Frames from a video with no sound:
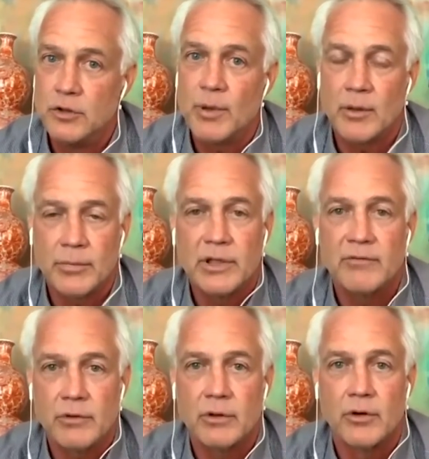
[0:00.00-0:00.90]
you, better
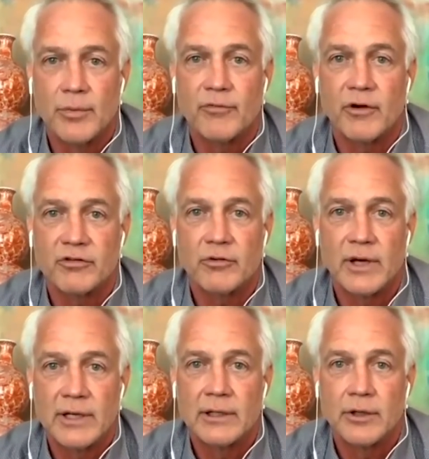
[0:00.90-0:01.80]
believe you're a little bit
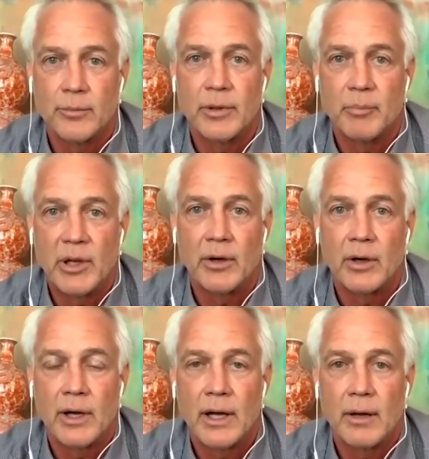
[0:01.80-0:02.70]
frustrated and a little bit
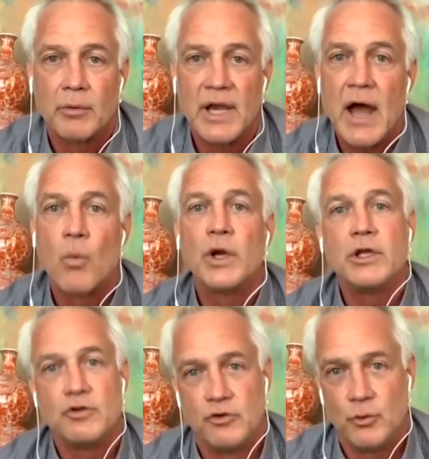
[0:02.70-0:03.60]
bitter. Uh, now, what do you